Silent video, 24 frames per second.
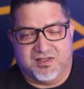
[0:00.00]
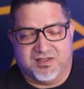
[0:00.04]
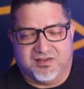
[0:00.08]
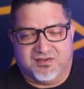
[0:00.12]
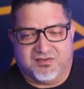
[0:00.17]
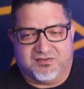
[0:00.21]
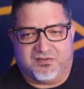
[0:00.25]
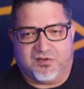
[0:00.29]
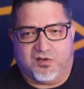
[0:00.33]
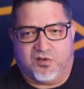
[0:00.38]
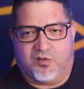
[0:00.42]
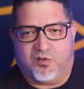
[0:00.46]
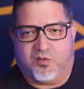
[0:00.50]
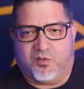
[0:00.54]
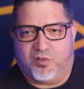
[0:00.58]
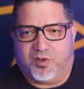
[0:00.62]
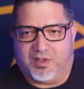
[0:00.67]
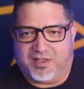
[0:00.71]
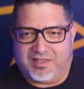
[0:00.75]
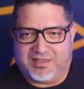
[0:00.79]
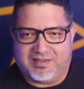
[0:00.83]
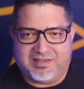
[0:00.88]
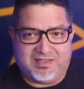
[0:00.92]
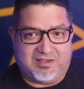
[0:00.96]
So
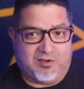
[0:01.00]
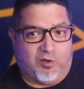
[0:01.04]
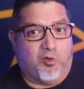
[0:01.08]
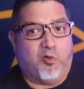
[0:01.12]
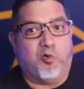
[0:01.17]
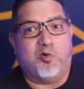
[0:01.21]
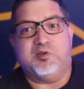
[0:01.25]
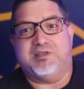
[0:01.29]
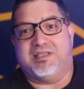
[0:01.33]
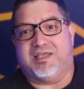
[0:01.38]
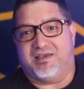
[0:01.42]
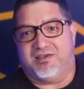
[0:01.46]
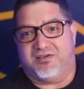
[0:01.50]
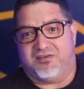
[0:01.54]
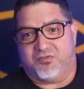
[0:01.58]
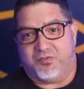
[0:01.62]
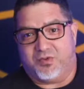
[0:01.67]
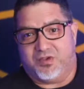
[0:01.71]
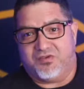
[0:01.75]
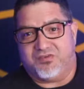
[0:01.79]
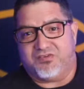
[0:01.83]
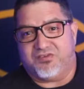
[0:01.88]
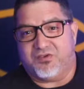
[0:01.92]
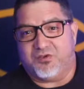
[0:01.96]
in the old days, we
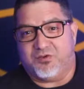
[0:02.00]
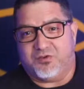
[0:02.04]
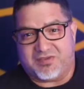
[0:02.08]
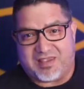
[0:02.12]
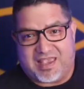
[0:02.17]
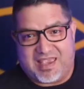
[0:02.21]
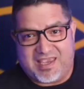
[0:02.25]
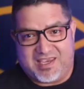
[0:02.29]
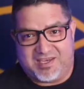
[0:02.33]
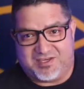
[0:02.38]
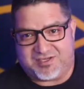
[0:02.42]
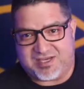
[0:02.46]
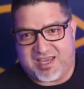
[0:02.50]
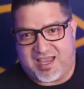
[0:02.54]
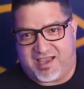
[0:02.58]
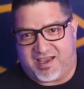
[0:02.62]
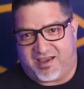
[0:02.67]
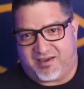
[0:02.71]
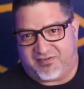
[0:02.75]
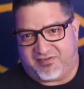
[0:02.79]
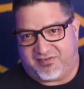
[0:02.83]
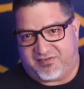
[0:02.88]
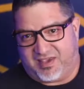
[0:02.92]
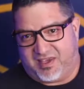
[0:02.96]
used to use
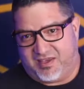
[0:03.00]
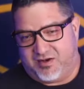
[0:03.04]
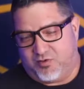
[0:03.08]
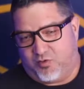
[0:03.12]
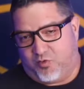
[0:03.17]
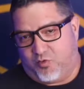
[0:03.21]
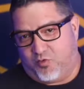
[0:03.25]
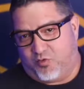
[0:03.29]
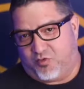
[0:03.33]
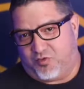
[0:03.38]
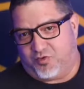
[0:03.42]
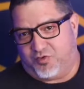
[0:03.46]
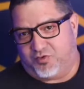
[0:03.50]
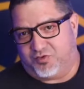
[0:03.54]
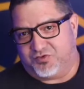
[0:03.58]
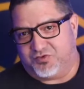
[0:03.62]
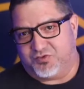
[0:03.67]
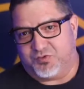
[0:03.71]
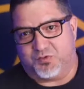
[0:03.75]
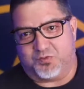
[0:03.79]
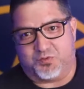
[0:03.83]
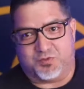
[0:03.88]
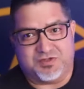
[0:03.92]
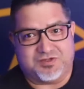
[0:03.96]
Ajax in order
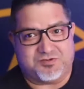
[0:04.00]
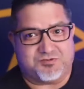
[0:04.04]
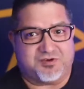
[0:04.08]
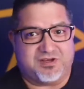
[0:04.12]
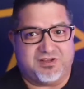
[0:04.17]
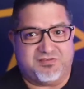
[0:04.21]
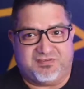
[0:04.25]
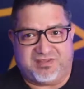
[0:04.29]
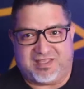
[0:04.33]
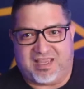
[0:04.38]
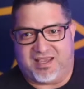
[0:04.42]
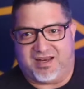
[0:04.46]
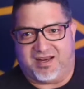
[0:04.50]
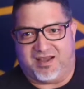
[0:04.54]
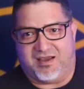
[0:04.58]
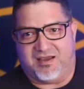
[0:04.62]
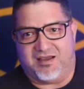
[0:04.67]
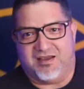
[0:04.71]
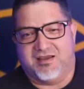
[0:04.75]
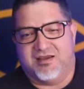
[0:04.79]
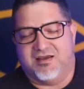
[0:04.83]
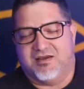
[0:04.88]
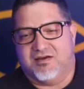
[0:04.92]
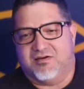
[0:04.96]
to retrieve data
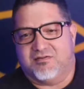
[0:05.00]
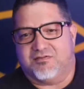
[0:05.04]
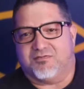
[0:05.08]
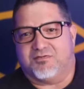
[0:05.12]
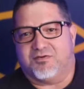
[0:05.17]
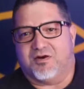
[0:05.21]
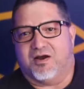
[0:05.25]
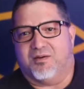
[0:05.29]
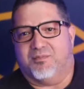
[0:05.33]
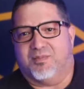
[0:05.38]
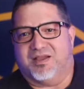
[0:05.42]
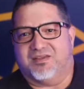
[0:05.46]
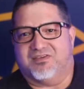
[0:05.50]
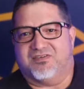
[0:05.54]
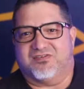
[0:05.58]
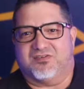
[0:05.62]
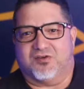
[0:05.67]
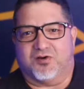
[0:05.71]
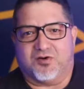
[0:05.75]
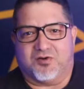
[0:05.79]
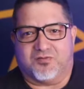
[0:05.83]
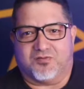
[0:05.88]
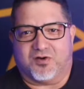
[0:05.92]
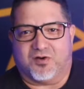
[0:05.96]
from a
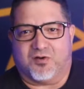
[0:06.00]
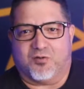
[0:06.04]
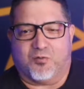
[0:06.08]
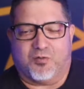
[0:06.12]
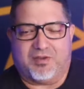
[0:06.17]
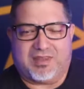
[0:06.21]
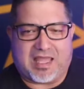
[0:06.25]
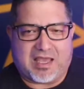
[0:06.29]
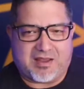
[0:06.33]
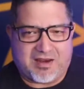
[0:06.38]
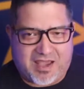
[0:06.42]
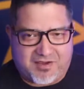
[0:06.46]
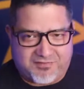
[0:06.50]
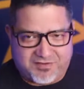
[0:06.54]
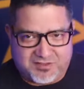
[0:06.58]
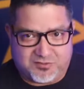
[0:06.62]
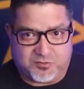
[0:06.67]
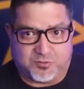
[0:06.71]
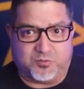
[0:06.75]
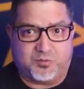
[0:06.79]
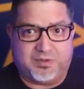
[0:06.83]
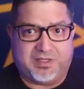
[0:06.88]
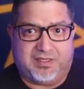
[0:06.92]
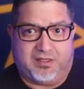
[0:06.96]
server without having to
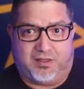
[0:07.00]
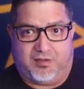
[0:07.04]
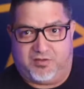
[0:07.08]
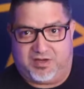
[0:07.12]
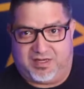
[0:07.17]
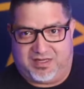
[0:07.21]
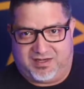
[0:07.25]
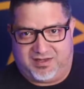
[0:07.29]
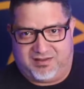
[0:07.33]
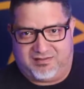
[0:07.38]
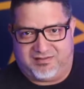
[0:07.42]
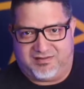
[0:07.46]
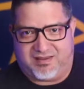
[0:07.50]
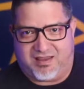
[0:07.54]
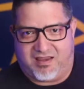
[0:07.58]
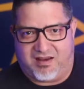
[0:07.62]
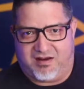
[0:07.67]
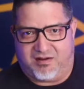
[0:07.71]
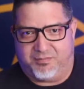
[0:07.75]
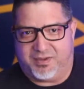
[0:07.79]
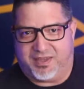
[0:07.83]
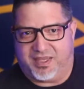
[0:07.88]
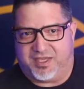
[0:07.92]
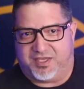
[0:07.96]
reload an
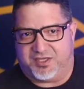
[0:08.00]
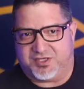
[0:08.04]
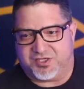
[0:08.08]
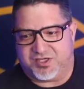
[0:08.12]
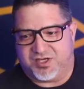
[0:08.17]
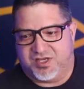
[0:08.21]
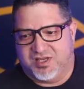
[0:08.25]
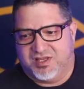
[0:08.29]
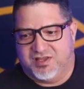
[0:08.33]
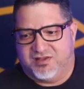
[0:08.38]
entire page.